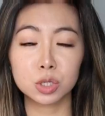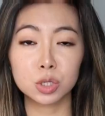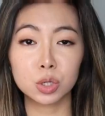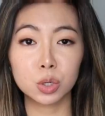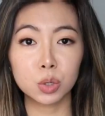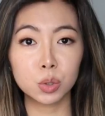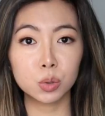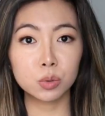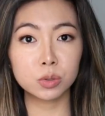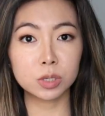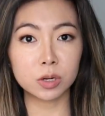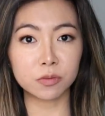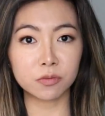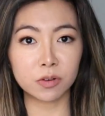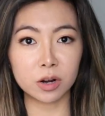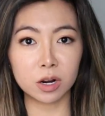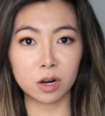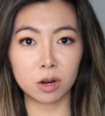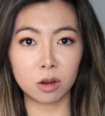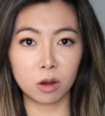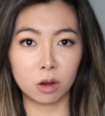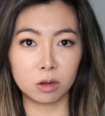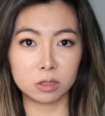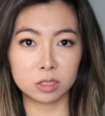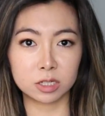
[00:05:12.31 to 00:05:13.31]
2
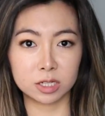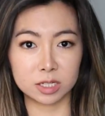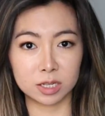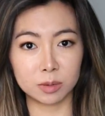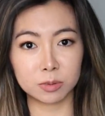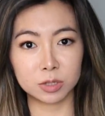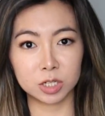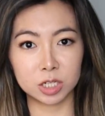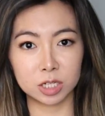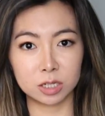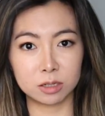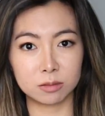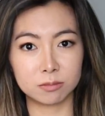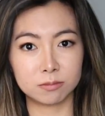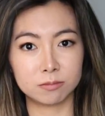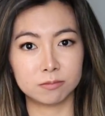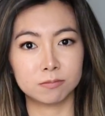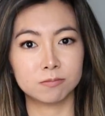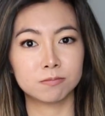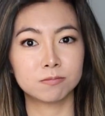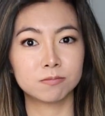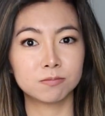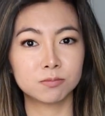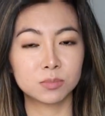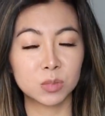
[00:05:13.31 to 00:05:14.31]
different contraception
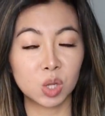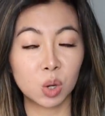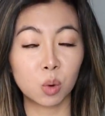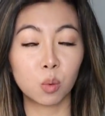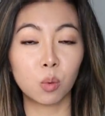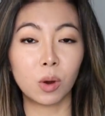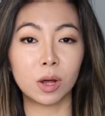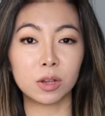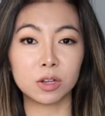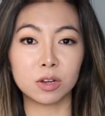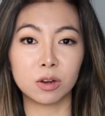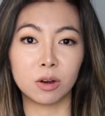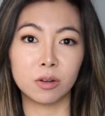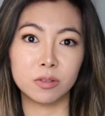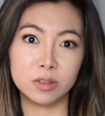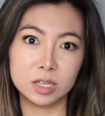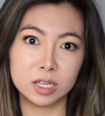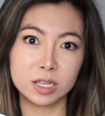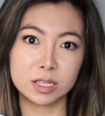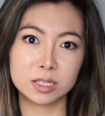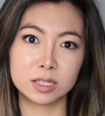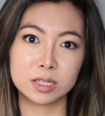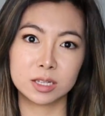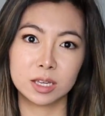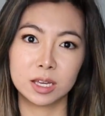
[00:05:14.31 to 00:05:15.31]
while you're on
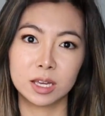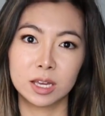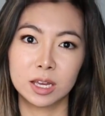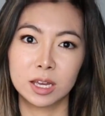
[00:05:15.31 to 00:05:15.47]
these.